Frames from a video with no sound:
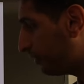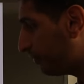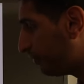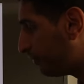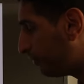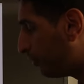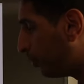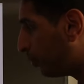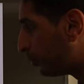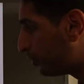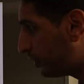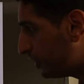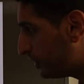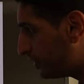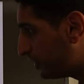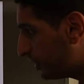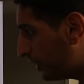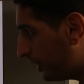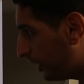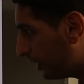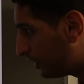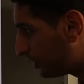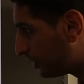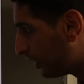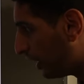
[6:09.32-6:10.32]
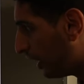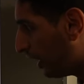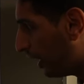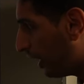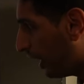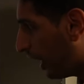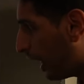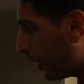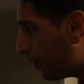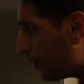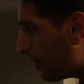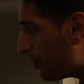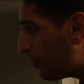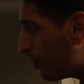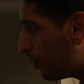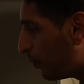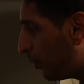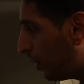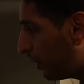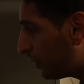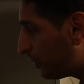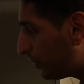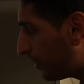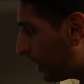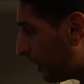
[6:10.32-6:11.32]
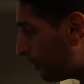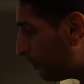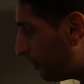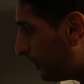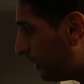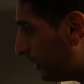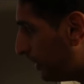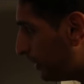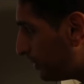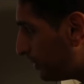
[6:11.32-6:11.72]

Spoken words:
and 46. However, what's happened